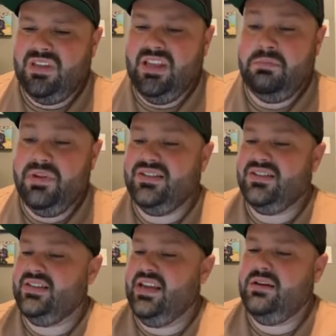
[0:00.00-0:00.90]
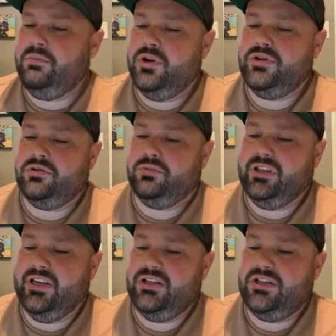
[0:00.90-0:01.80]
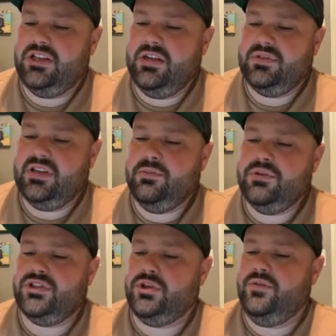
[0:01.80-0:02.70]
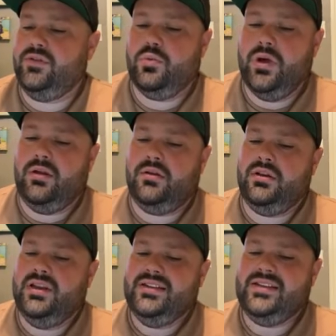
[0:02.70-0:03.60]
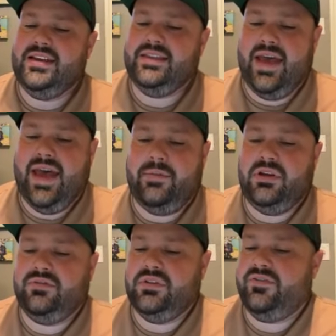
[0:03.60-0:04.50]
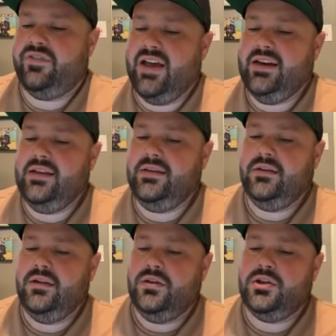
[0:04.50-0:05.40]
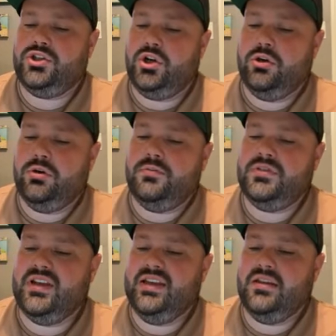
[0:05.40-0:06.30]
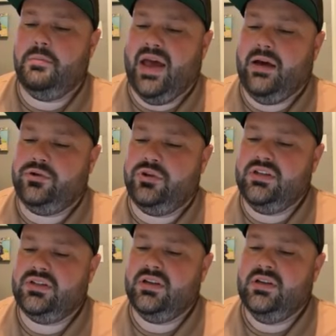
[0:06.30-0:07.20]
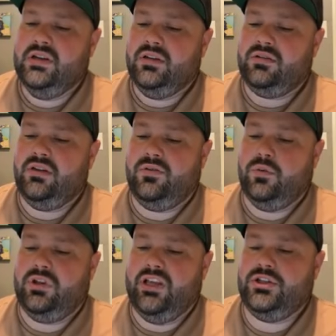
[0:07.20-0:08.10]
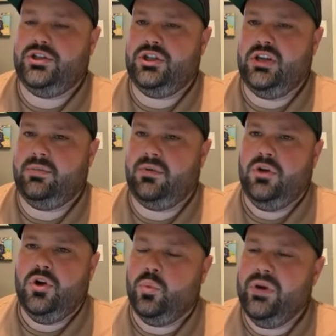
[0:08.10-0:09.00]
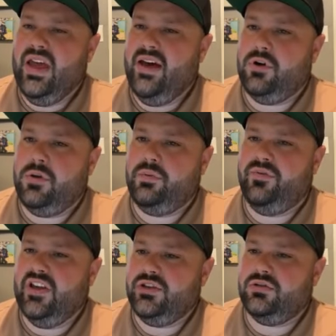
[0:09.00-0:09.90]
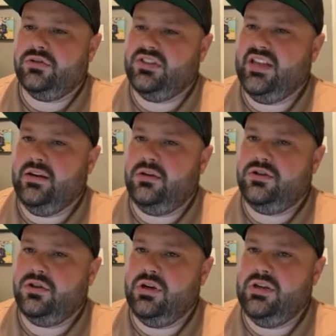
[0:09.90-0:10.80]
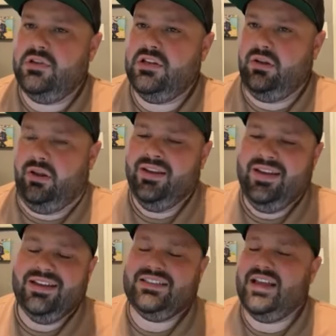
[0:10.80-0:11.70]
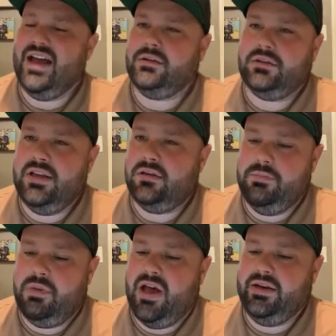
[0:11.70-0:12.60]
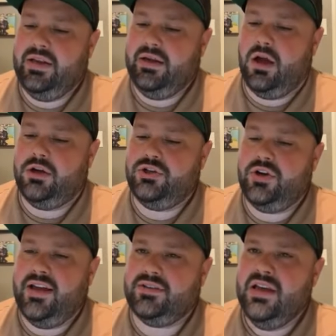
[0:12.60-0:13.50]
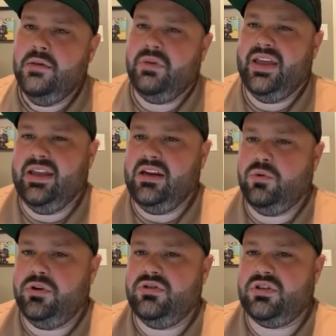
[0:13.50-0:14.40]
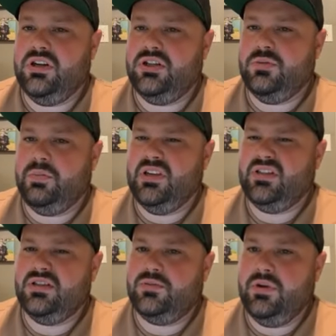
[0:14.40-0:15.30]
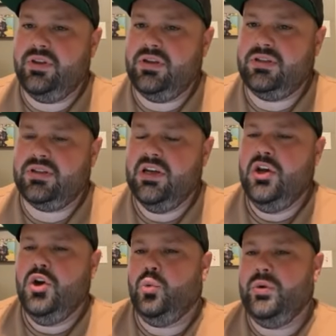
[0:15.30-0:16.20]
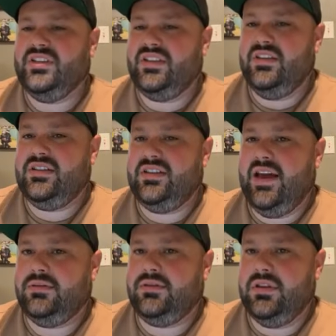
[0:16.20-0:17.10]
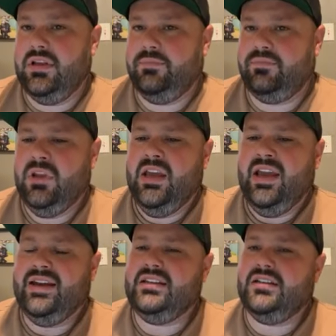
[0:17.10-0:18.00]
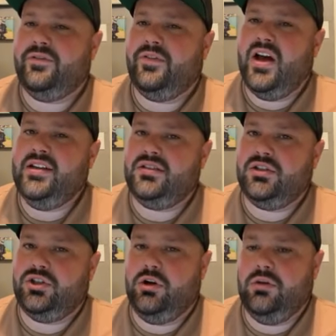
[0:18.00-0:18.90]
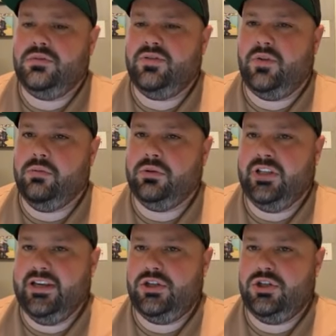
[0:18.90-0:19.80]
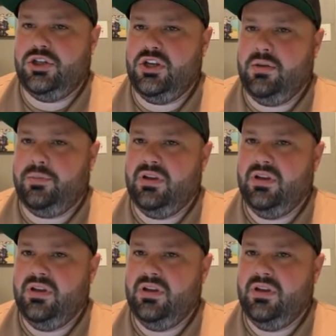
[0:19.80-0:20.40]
In business and in personal relationships, it would serve you well to get in the habit of defining the terms and the boundaries of the relationship. We have our professional standards agreement. It's not a legally binding contract, but anyone who's going to do business with us, we send this out to them, and it defines the terms of our relationship